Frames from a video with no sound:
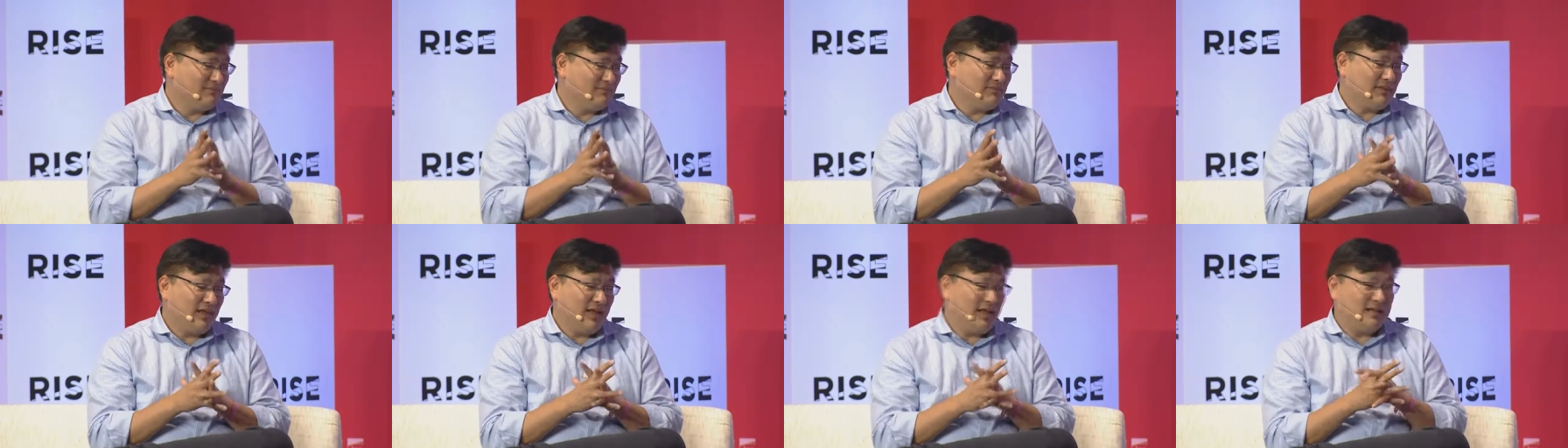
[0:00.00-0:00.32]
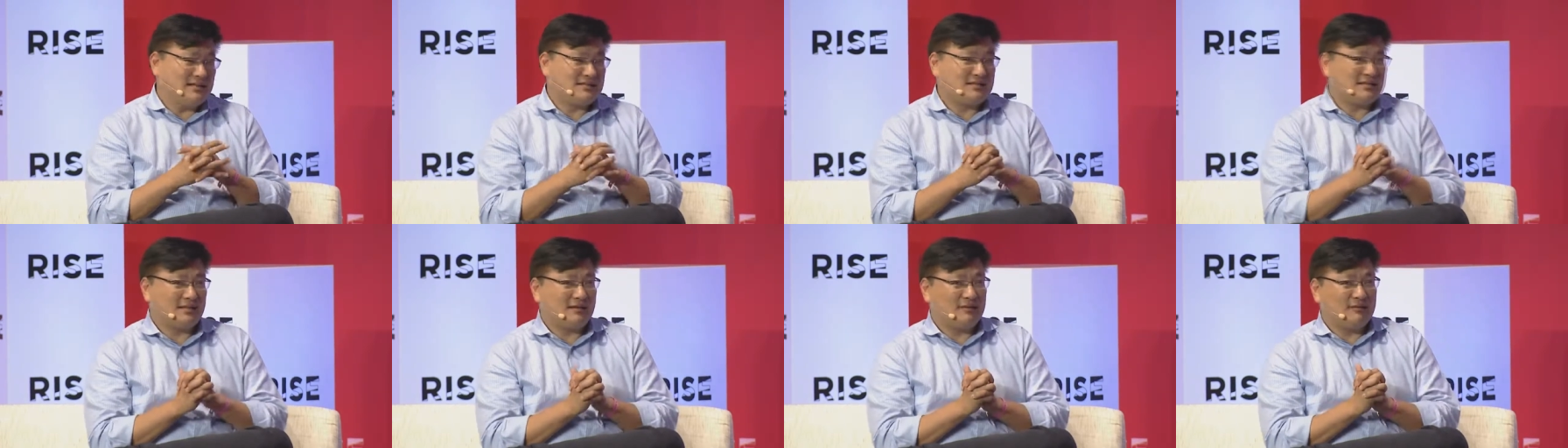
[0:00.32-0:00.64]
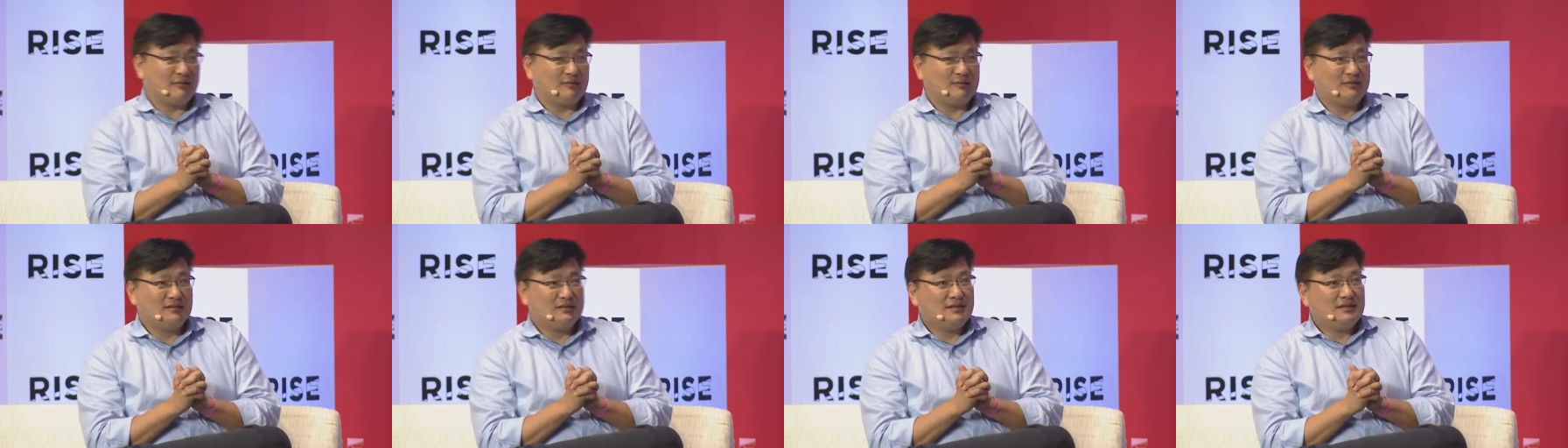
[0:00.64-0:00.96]
And
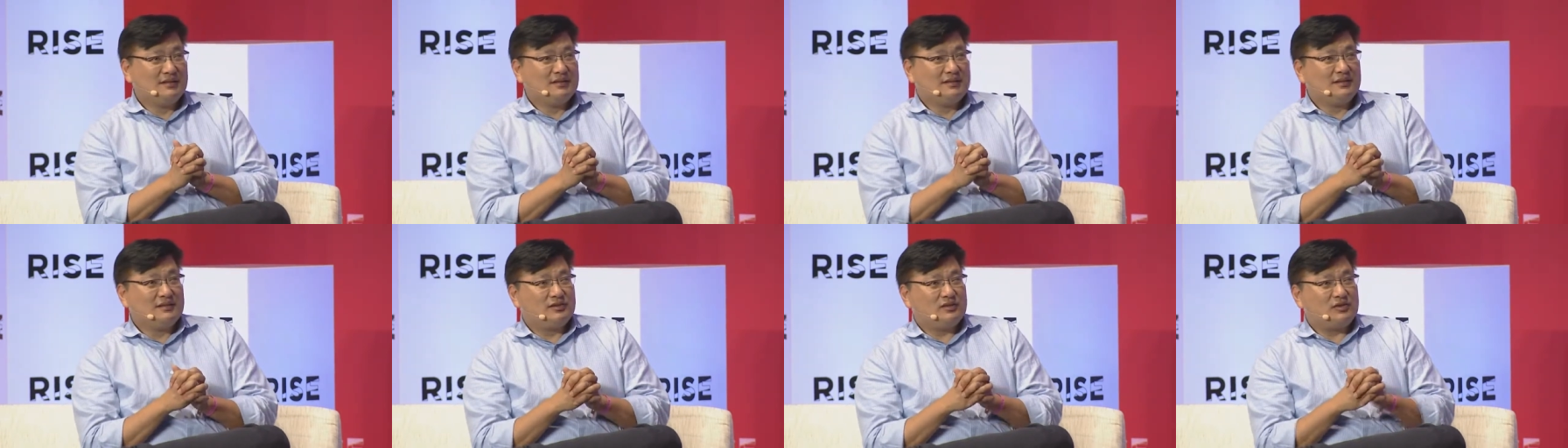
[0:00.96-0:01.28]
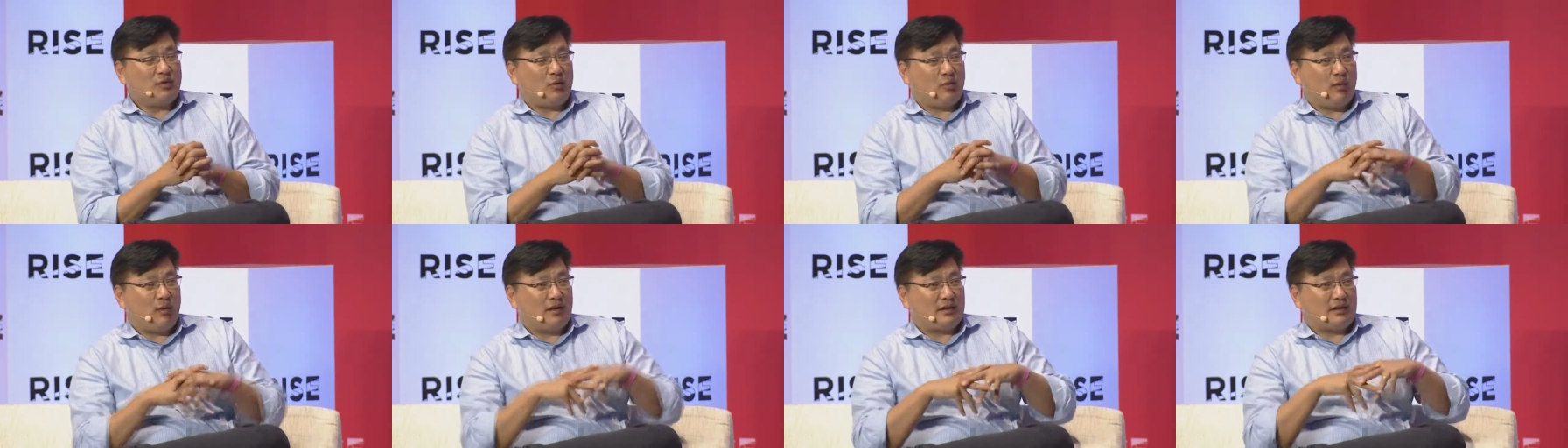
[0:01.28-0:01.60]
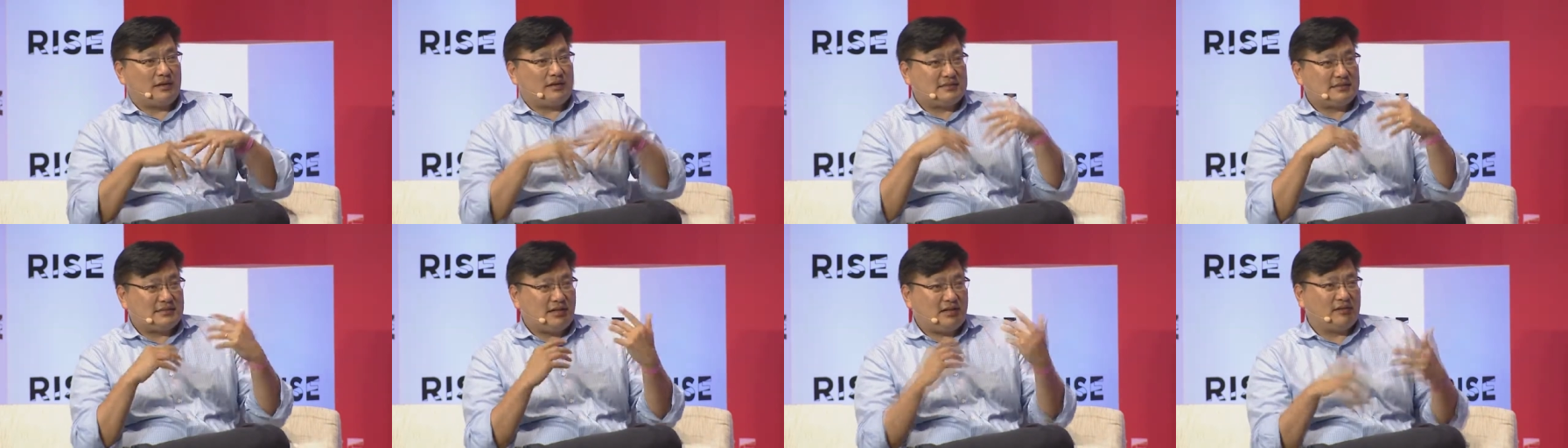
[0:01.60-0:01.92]
so while
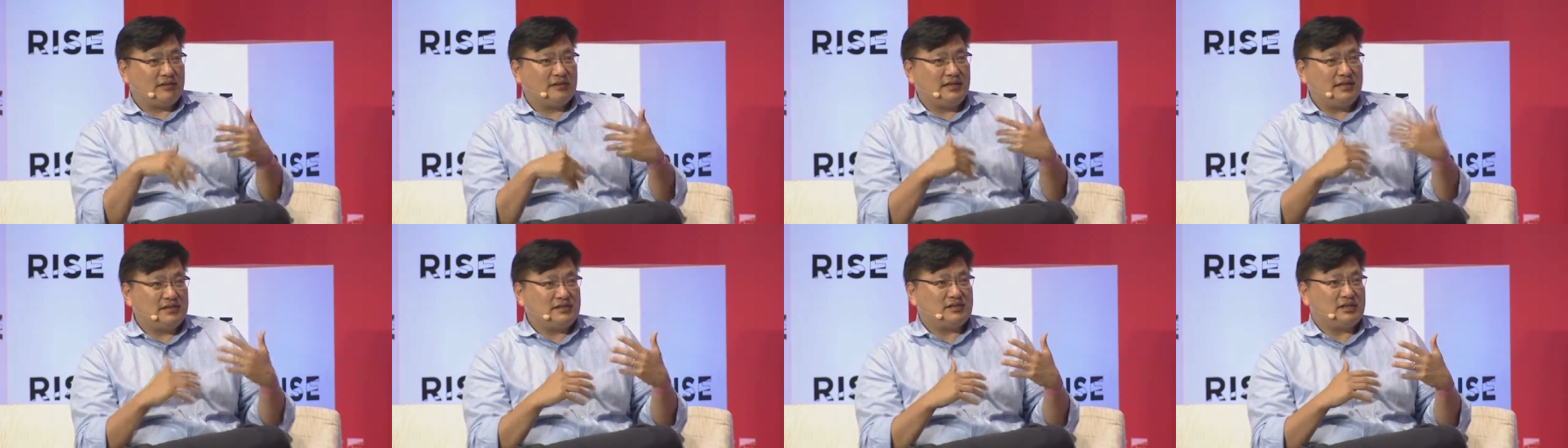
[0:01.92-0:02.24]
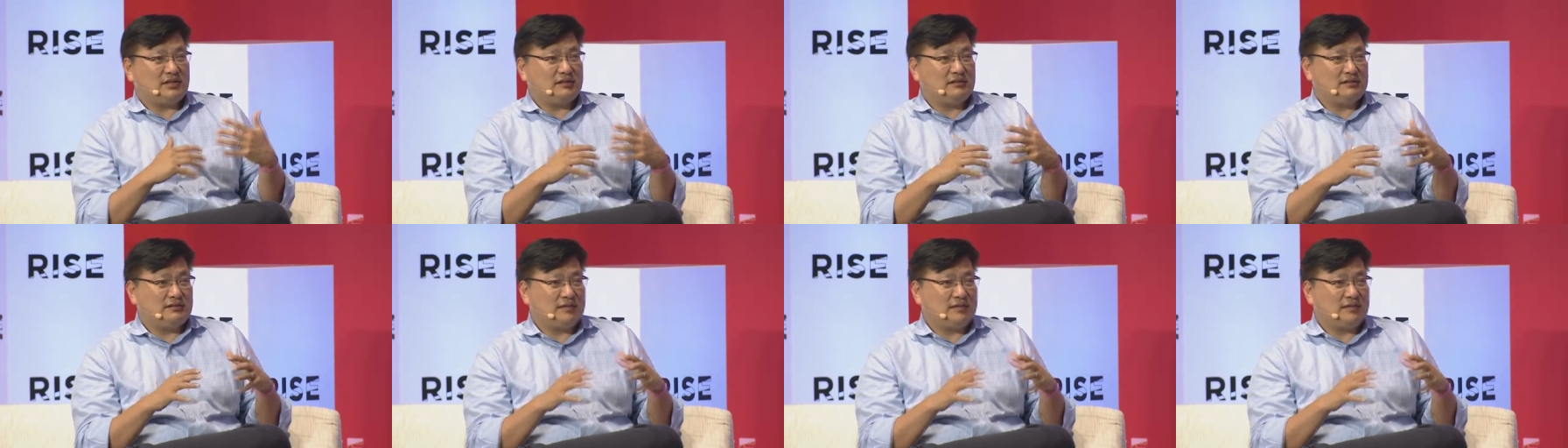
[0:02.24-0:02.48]
consolidation